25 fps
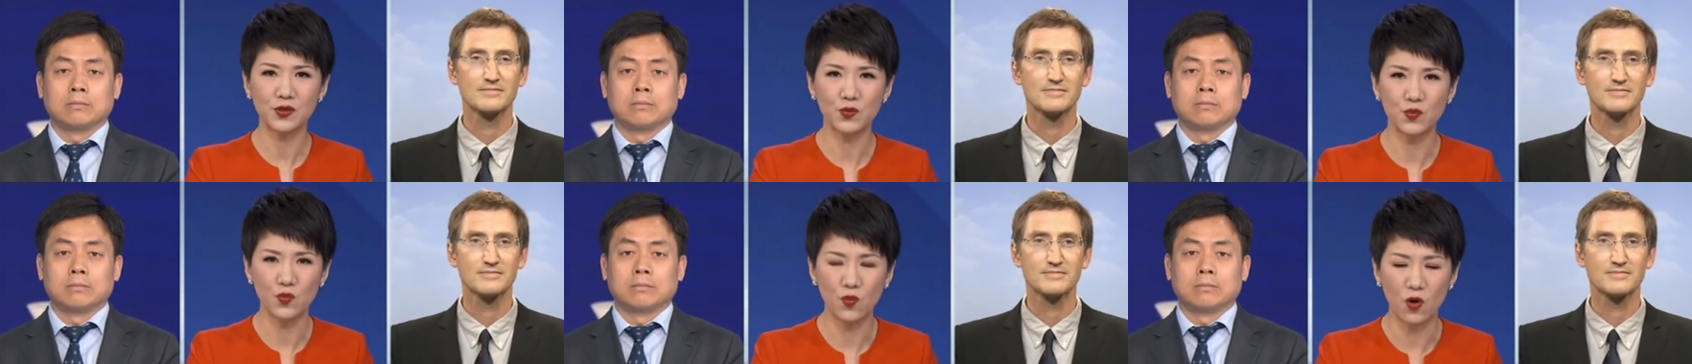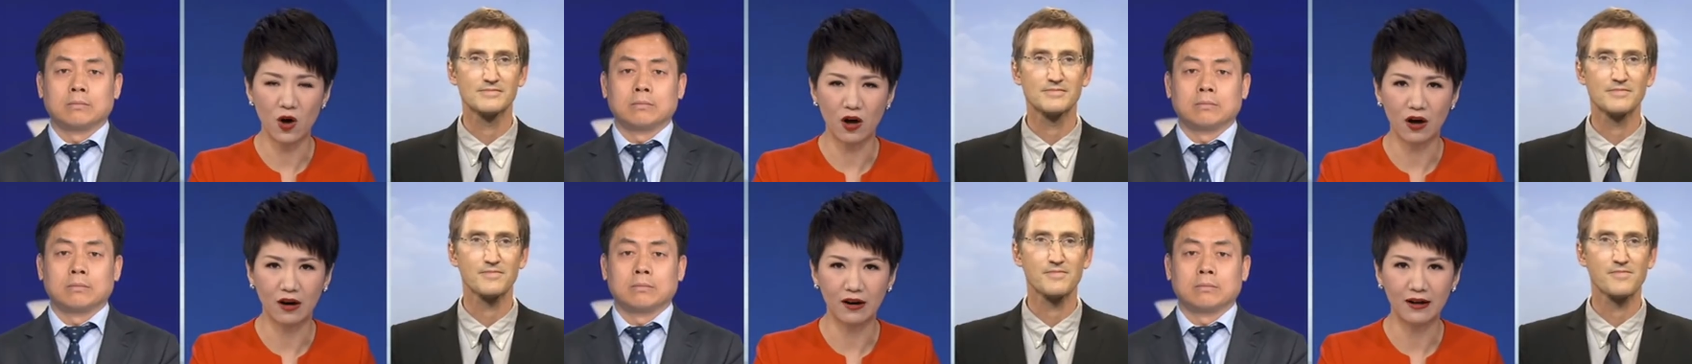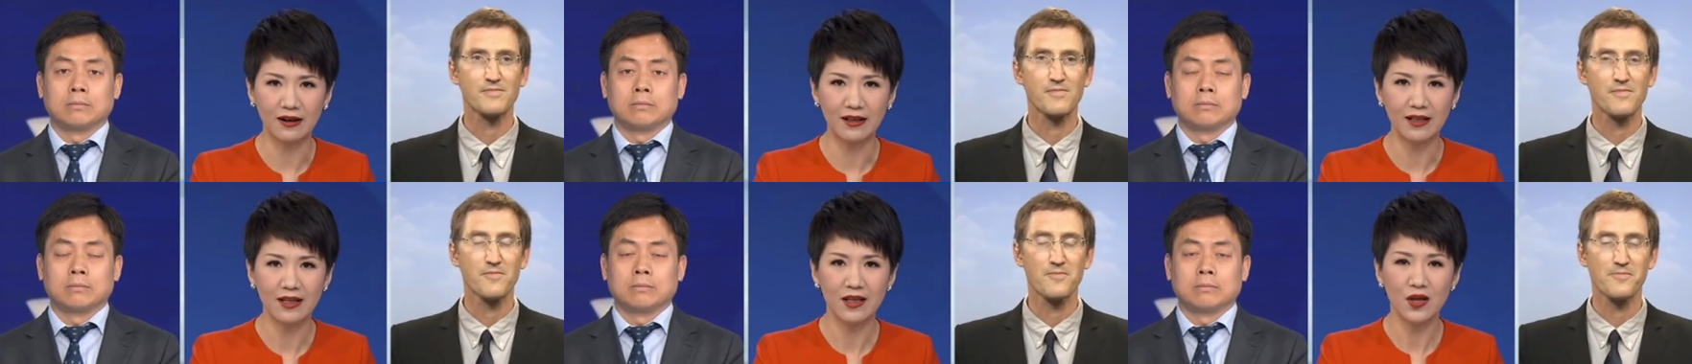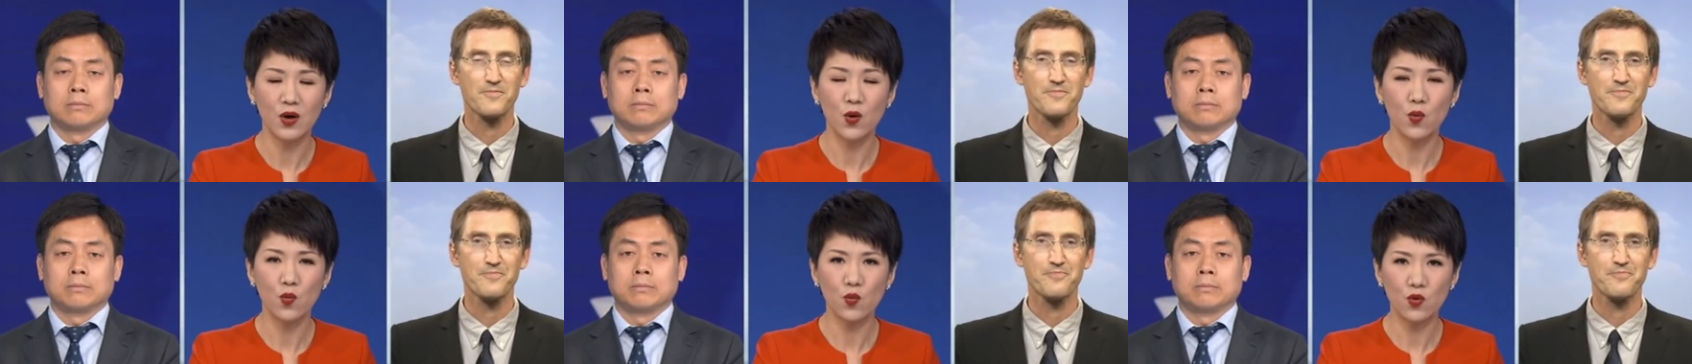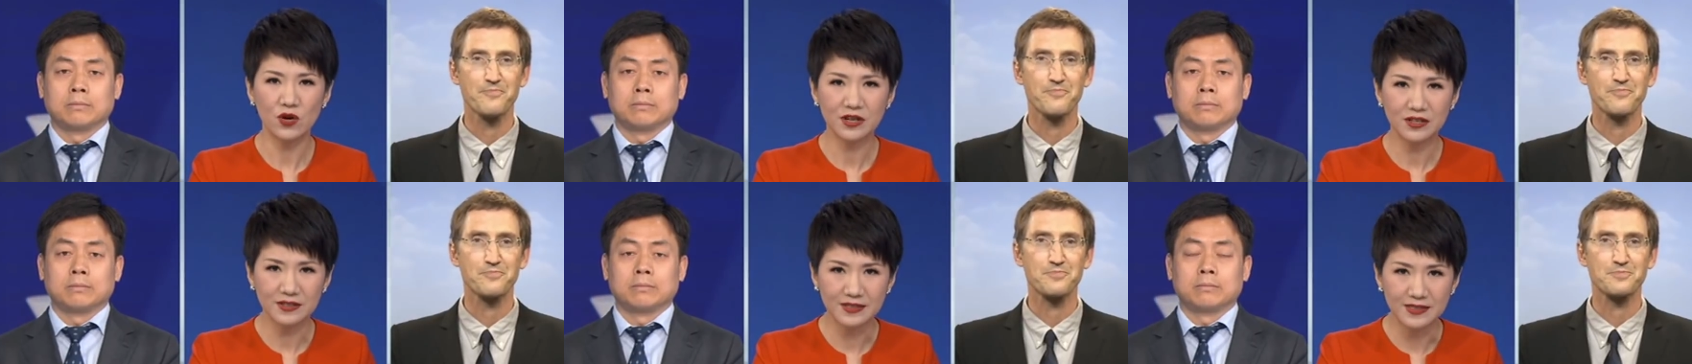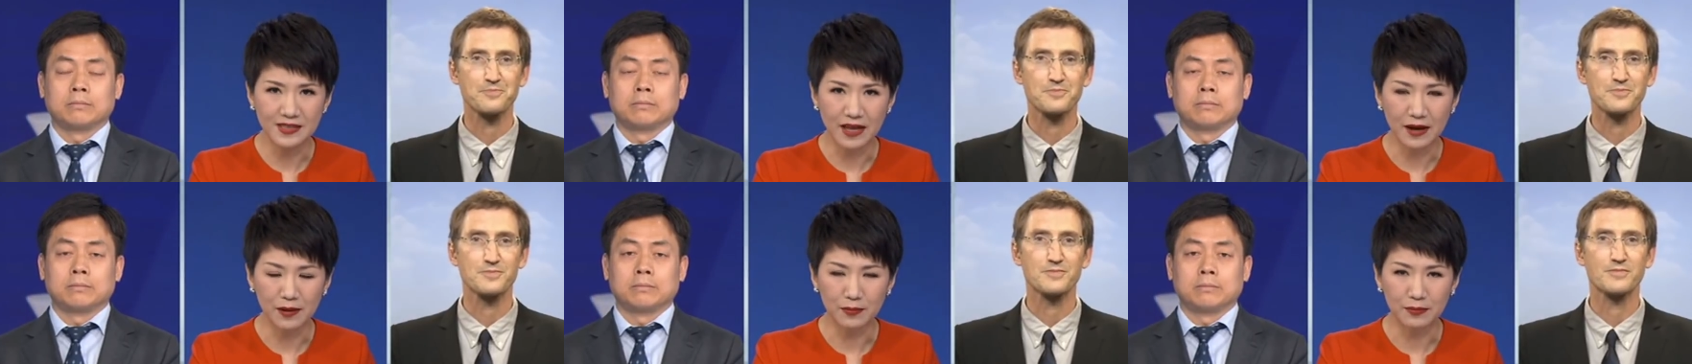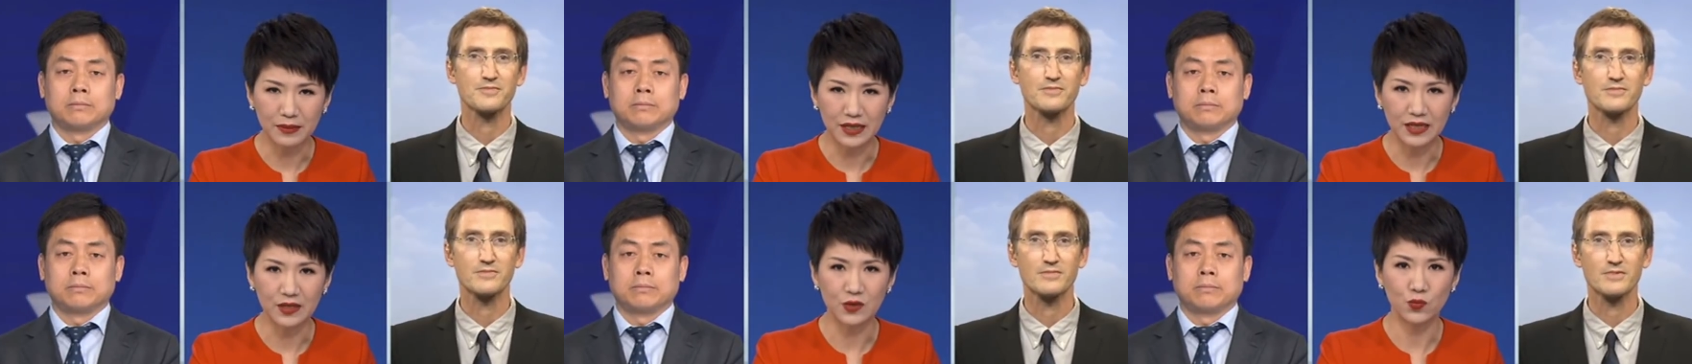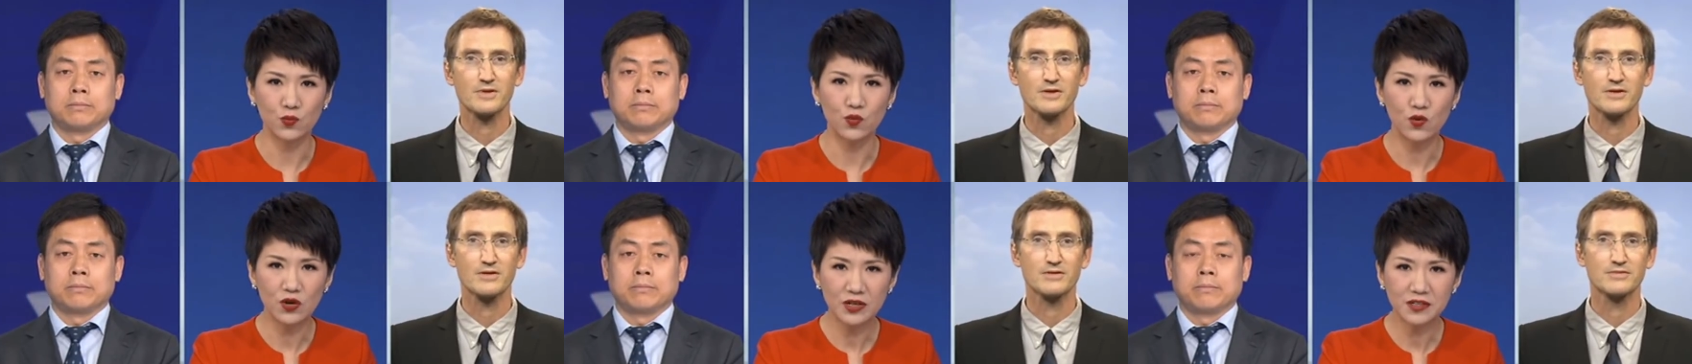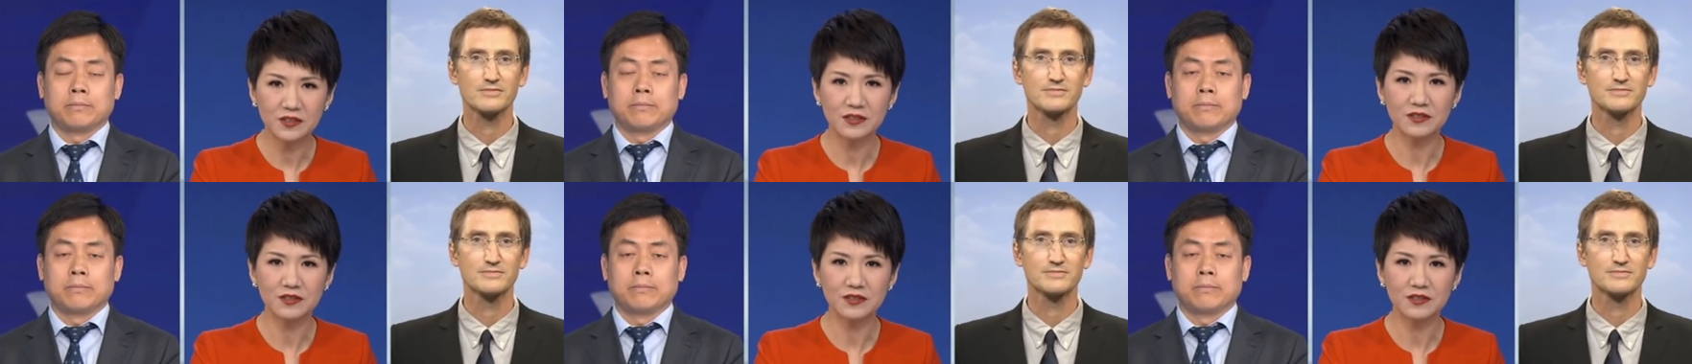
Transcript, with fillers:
Speaker 1: Wang, what does that mean? What does